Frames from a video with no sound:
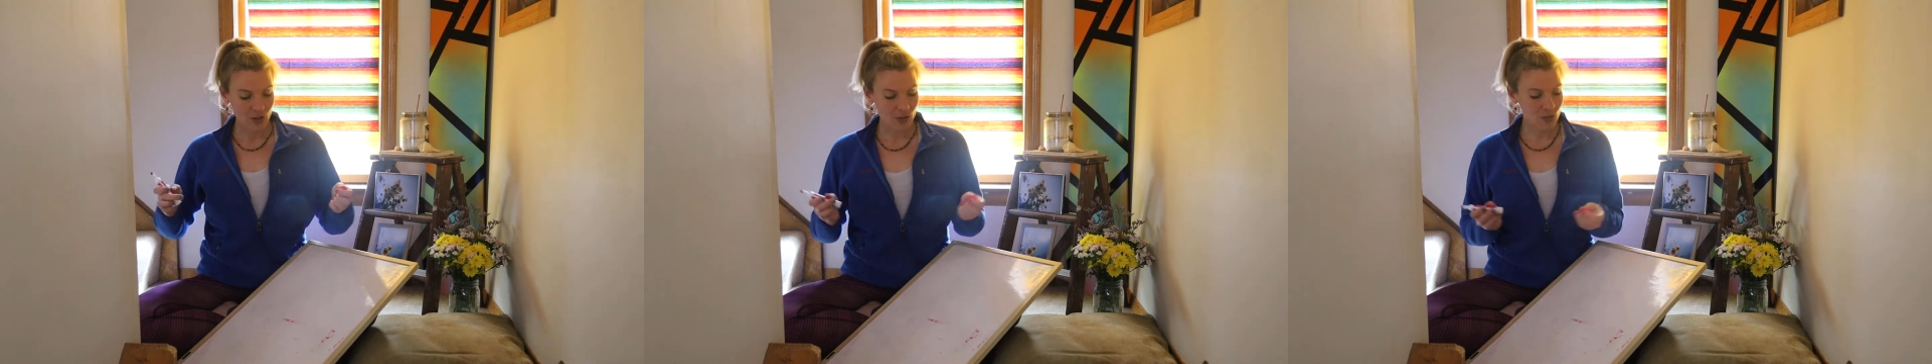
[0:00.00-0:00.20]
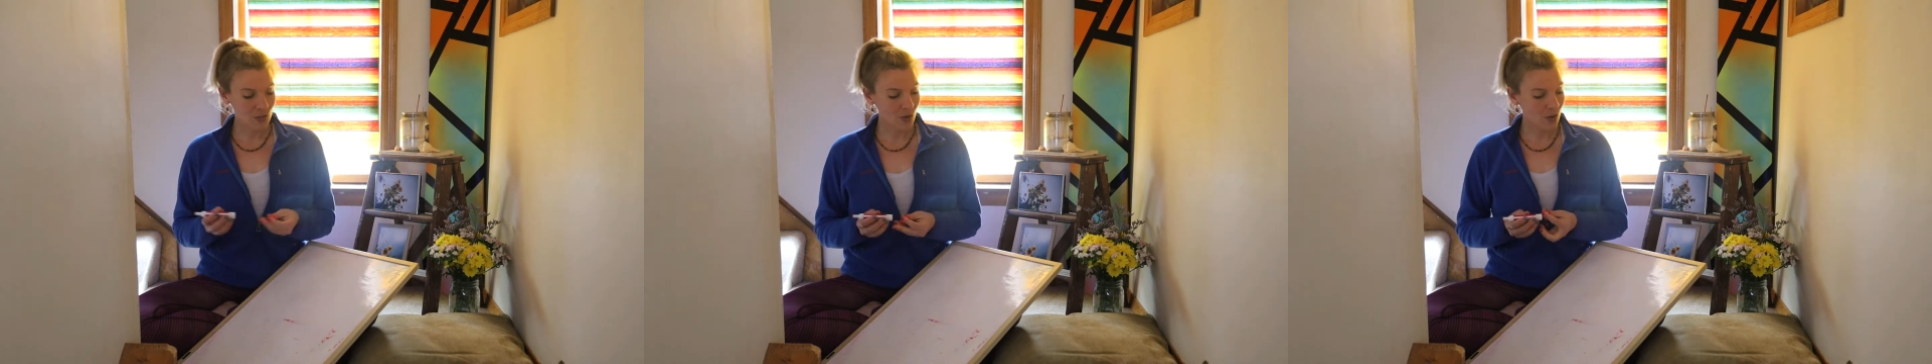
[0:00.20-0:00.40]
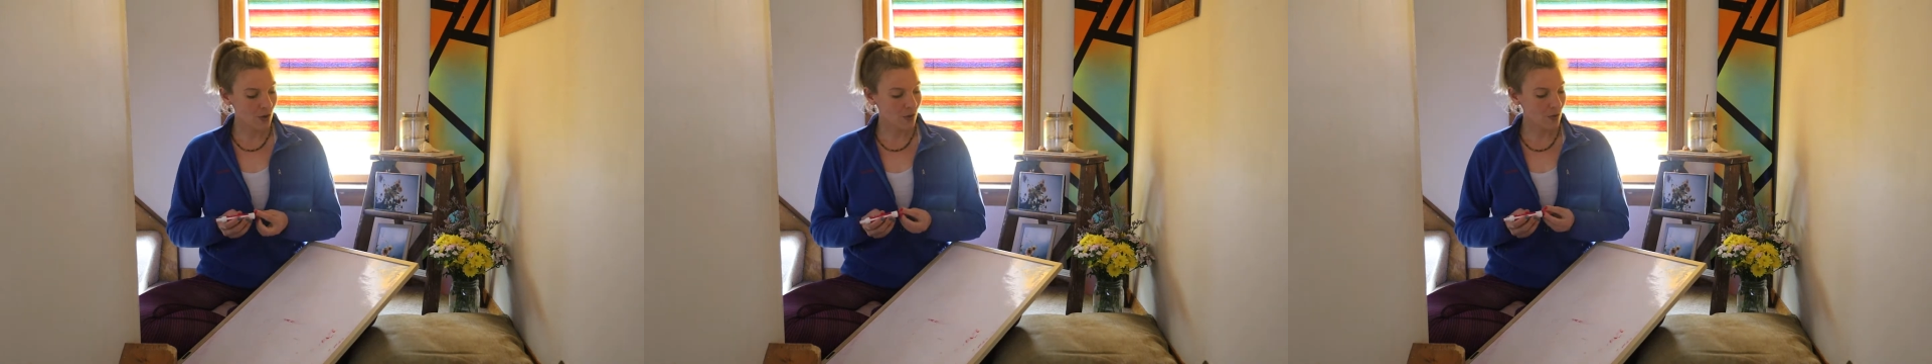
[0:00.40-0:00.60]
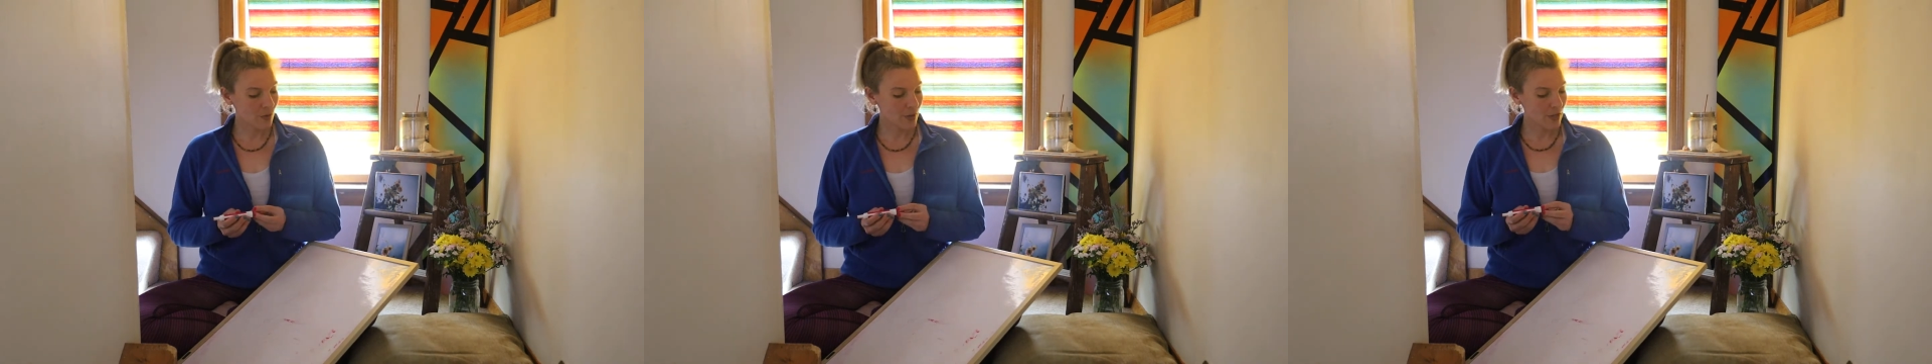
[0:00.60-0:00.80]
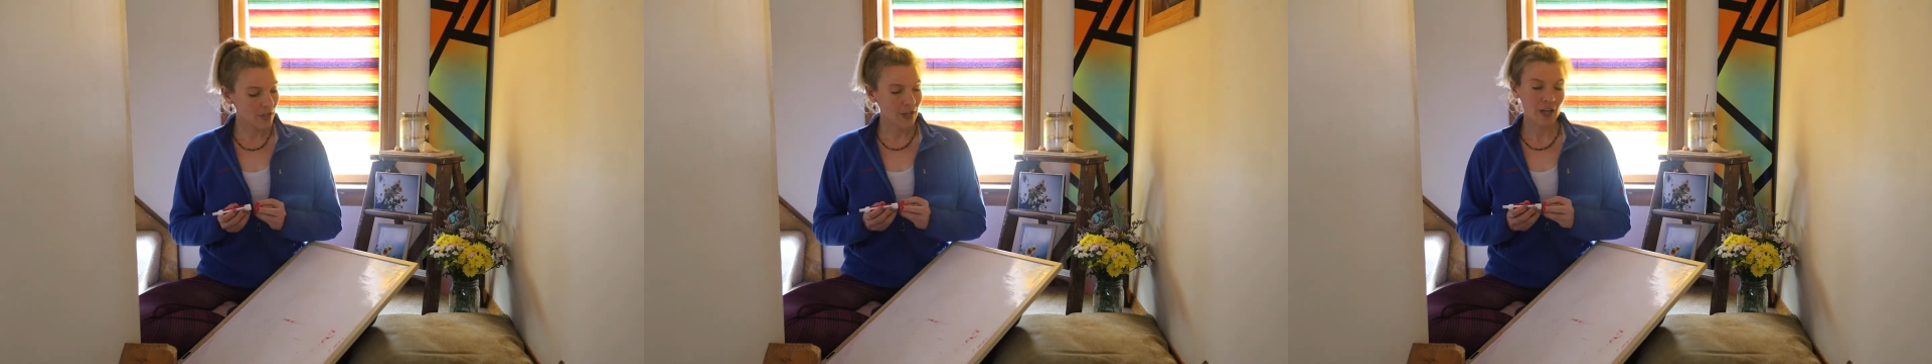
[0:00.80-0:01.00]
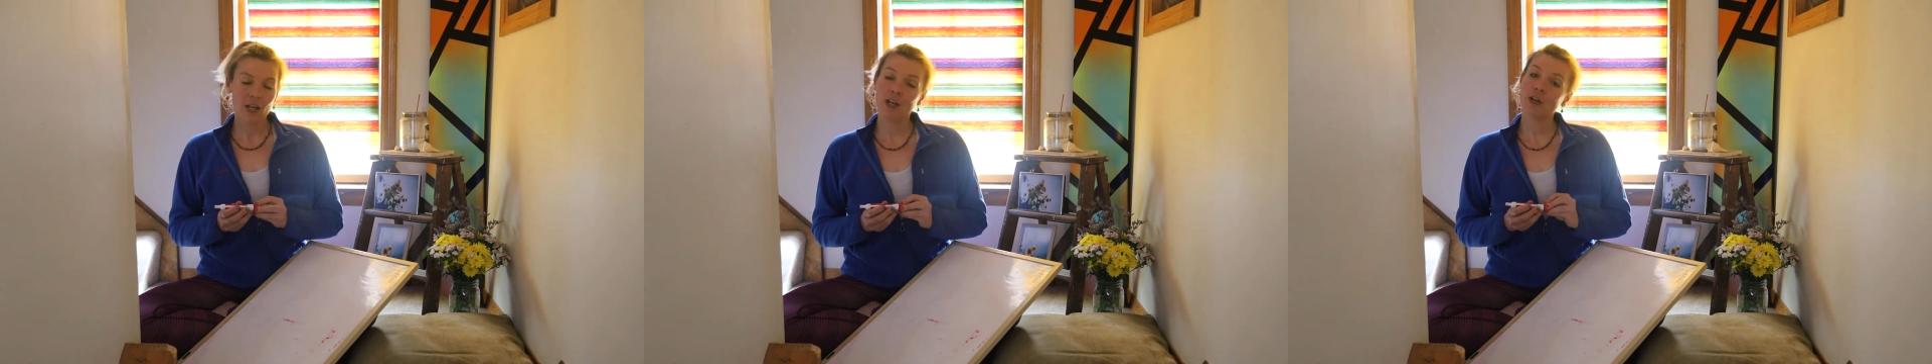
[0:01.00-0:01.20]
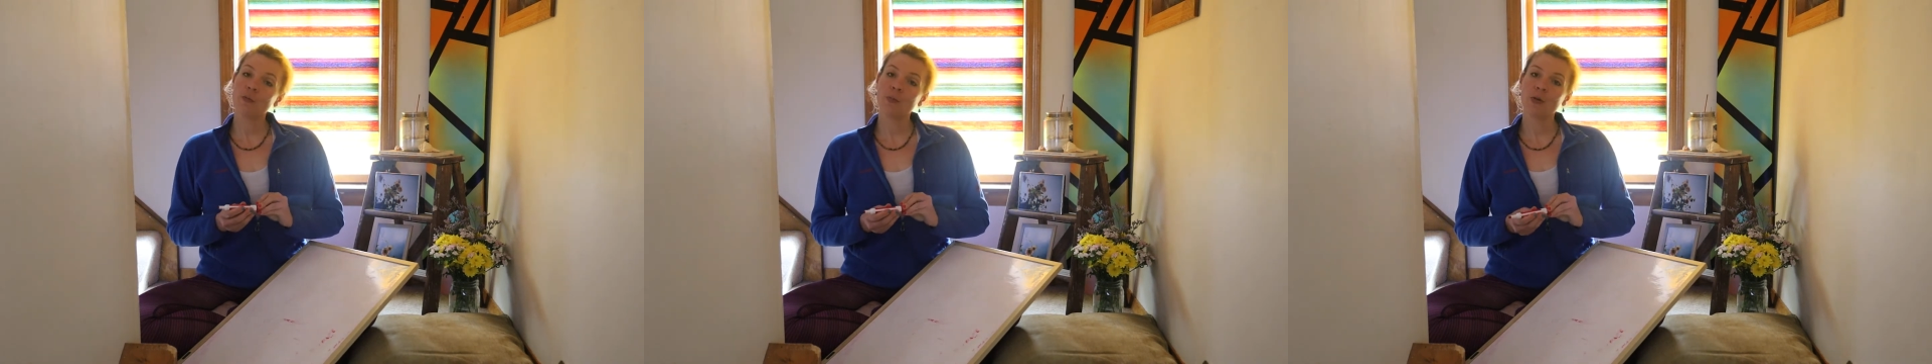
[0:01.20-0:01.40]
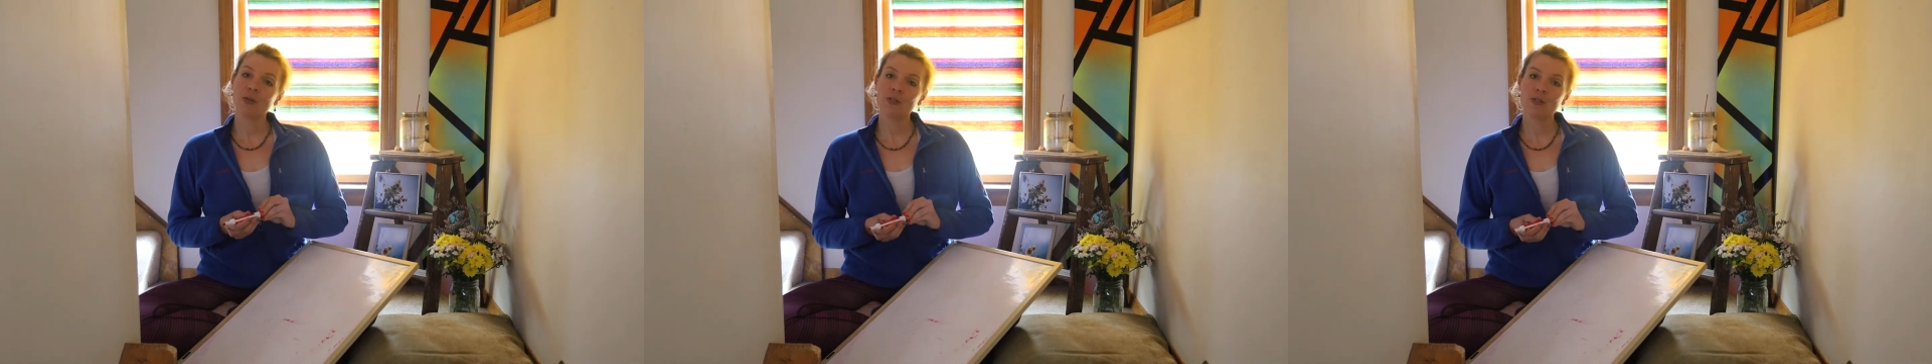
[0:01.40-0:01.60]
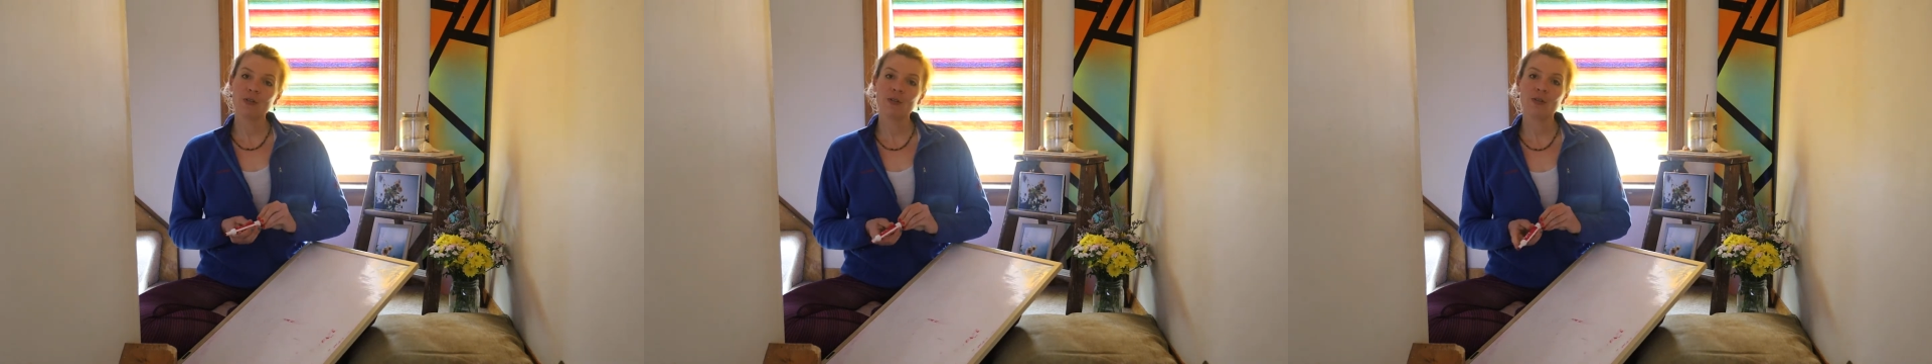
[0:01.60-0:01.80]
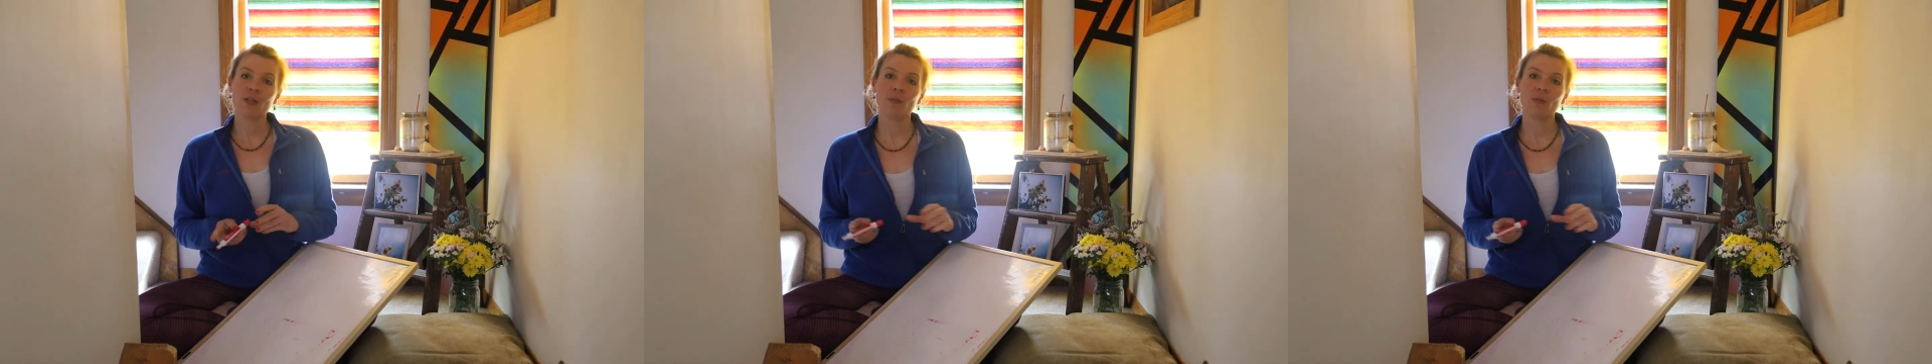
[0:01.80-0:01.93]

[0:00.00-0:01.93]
So, interpersonal